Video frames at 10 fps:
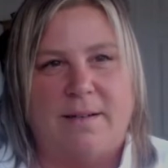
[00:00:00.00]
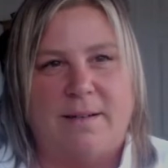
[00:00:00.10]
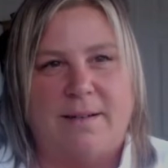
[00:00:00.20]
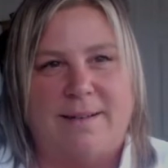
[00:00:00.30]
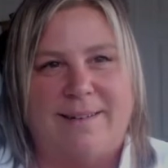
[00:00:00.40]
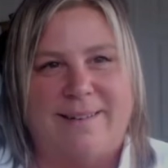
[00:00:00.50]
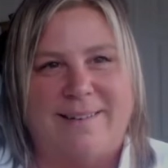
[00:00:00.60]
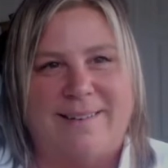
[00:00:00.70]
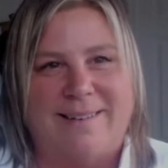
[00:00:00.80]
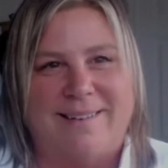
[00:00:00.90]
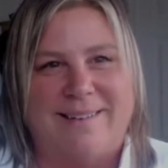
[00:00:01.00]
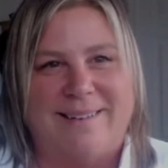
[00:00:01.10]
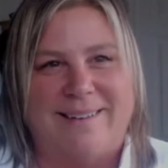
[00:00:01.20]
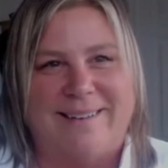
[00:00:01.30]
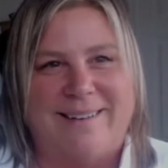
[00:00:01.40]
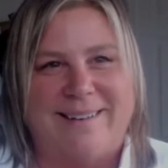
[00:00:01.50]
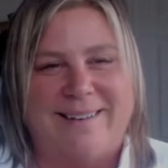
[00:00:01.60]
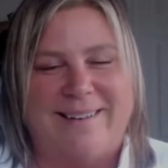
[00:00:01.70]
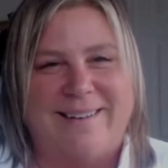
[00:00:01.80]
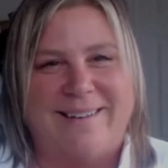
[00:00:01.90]

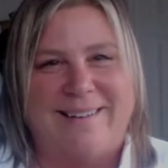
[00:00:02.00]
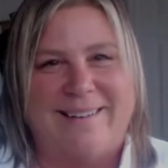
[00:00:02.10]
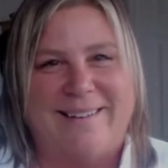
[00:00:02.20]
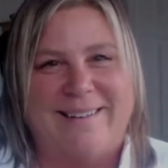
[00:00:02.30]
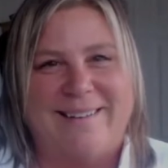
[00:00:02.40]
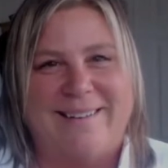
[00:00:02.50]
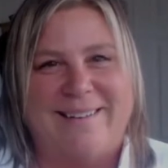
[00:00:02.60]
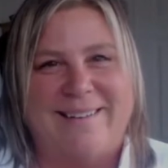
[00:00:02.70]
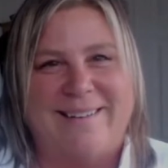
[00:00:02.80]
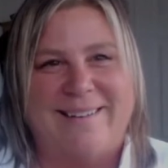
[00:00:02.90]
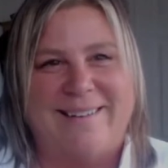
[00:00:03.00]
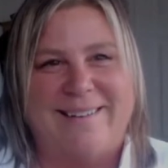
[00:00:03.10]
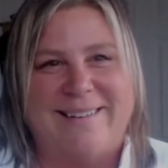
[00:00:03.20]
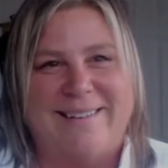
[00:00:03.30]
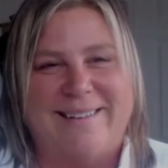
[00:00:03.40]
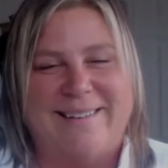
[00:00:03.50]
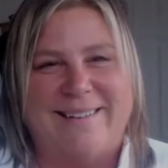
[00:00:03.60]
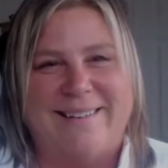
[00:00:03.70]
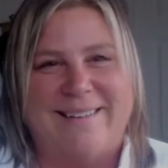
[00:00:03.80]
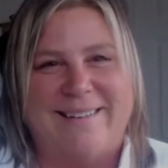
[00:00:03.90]

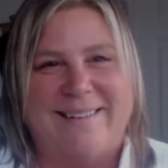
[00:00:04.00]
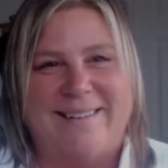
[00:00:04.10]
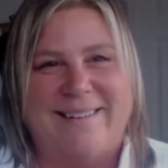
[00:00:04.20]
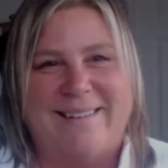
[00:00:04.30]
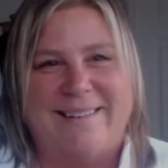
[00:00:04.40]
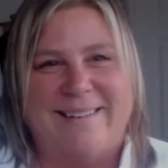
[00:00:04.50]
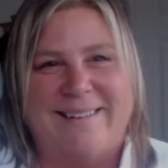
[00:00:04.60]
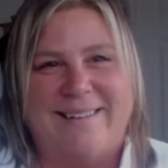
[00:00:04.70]
[no speech]